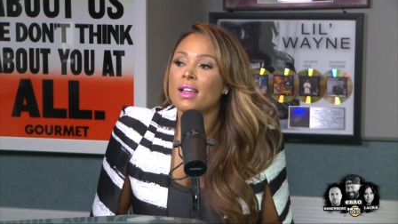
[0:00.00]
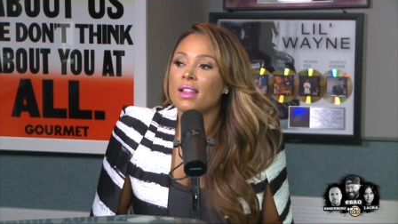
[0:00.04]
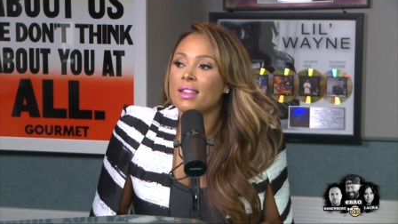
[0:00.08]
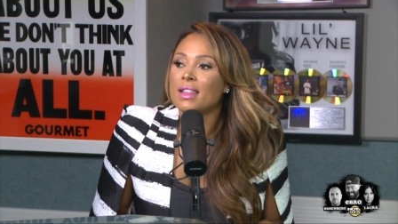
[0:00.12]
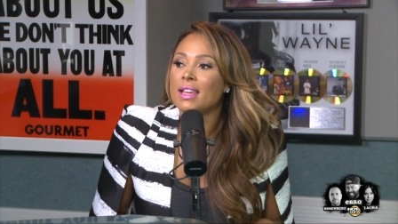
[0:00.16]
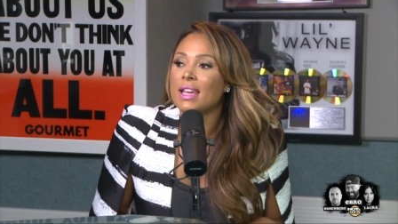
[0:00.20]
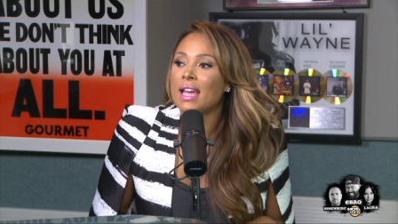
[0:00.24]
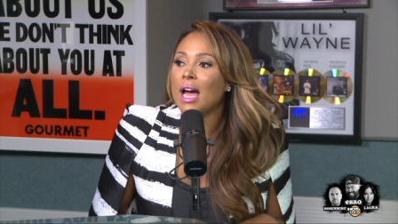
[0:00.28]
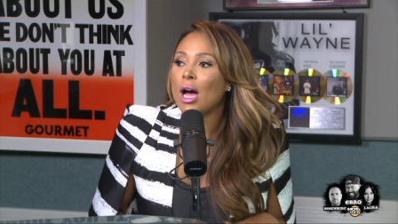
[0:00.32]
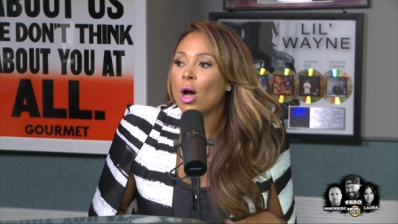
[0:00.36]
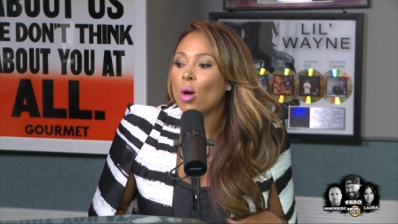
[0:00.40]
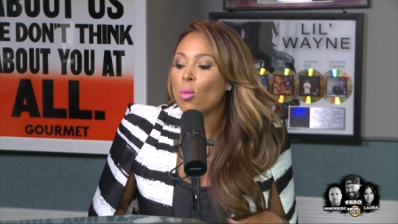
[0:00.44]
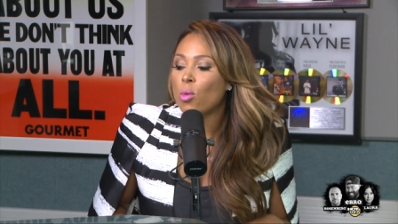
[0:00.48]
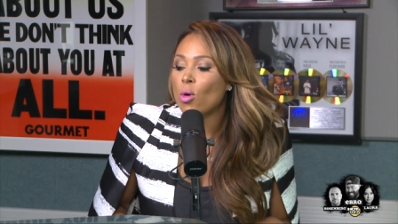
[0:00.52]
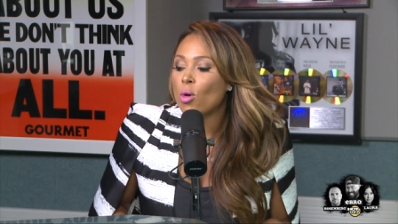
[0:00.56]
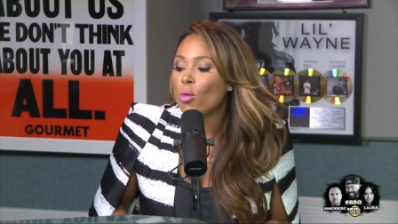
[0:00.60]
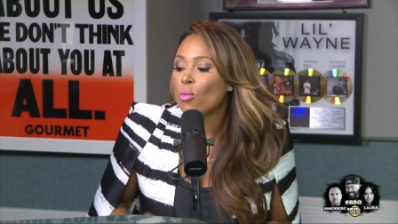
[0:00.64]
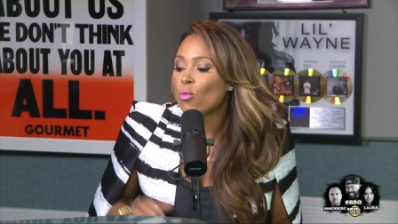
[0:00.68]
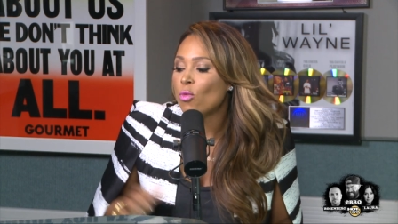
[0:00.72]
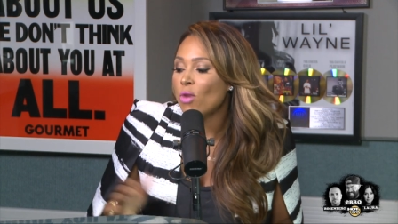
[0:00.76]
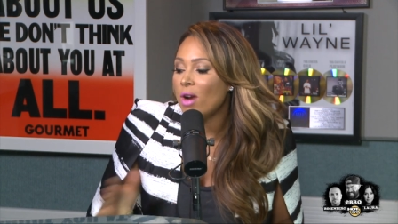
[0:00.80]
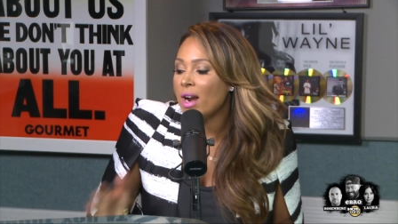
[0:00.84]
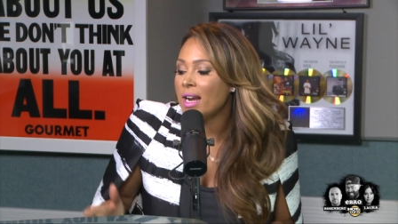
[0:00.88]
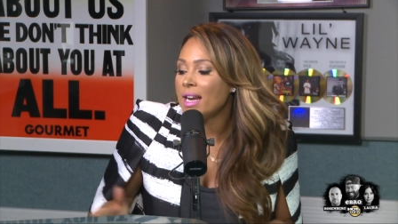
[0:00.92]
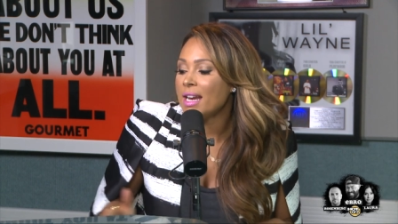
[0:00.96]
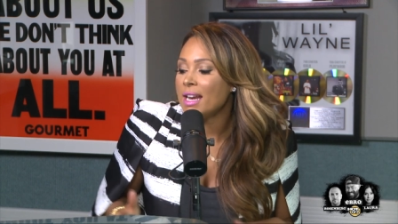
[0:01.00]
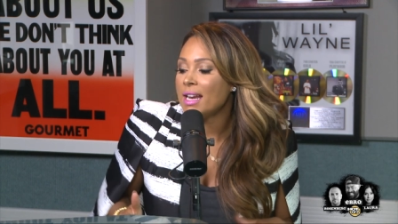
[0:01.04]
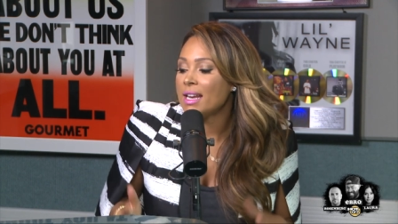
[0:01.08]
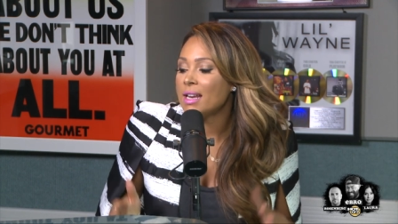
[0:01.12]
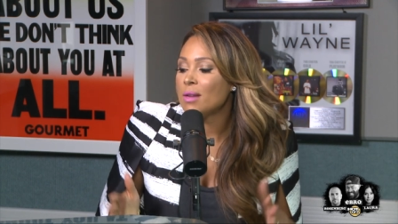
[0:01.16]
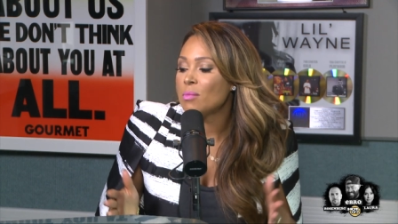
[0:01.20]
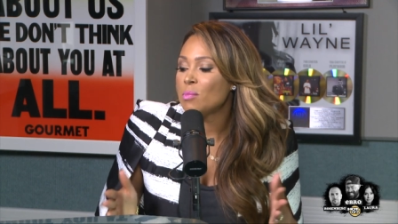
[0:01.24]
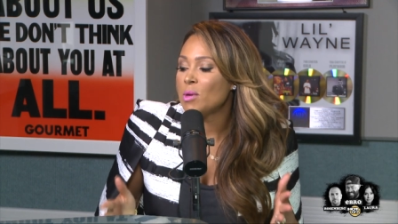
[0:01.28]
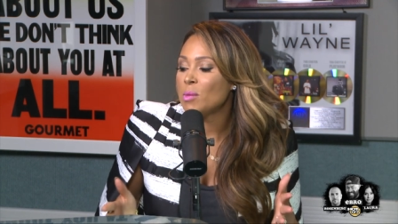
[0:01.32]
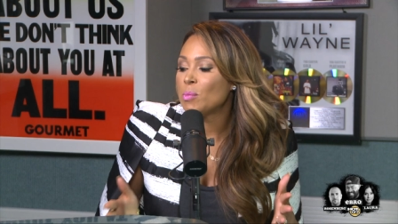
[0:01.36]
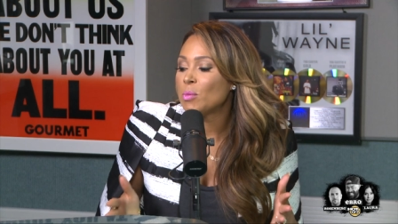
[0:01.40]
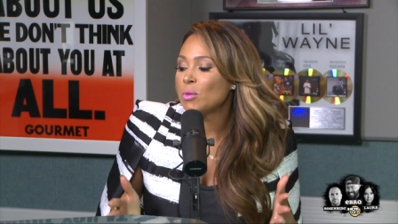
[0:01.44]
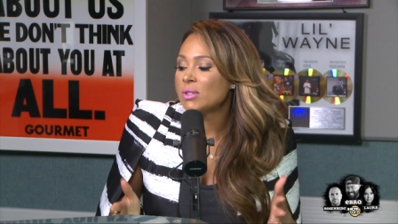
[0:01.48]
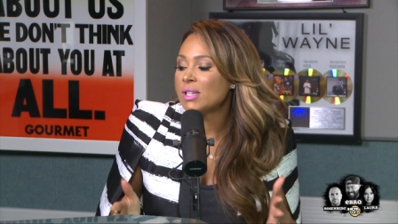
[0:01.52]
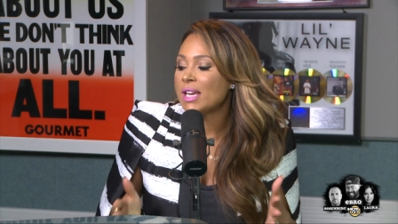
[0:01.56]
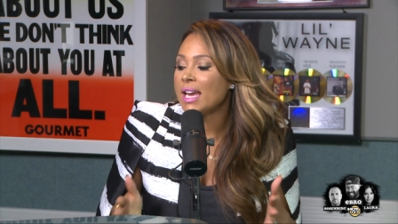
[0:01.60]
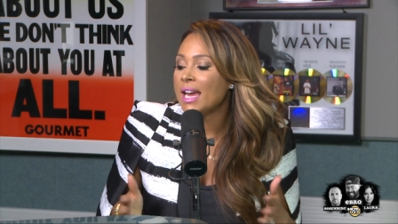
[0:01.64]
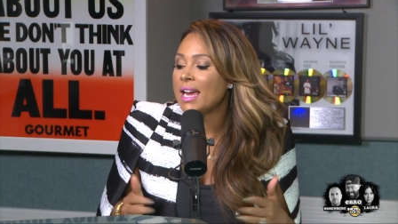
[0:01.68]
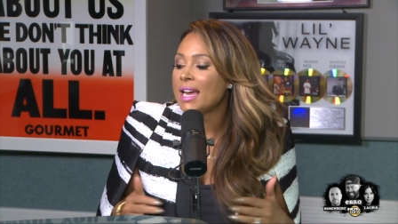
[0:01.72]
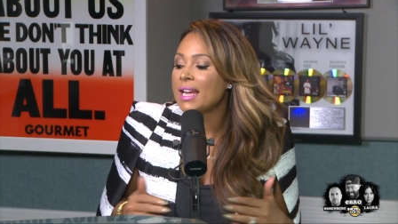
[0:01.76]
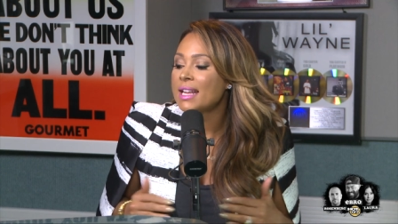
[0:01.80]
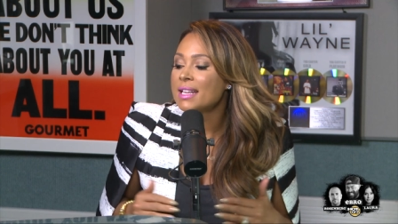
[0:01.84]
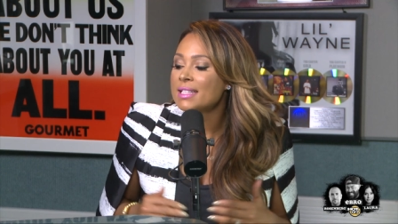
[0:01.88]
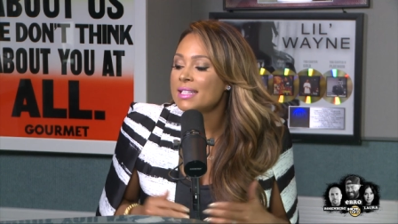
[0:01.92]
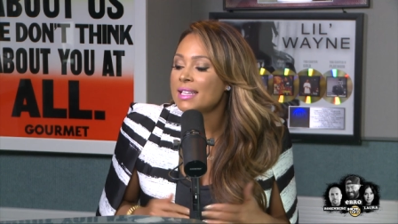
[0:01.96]
the album ready and in people's
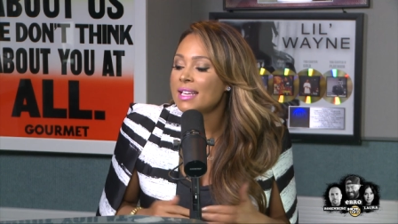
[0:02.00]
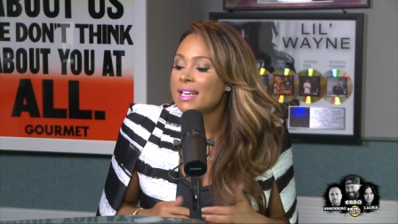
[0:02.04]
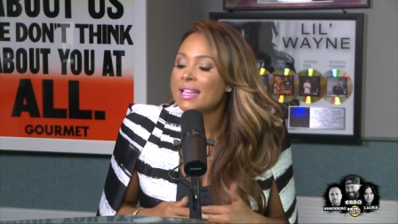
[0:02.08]
hands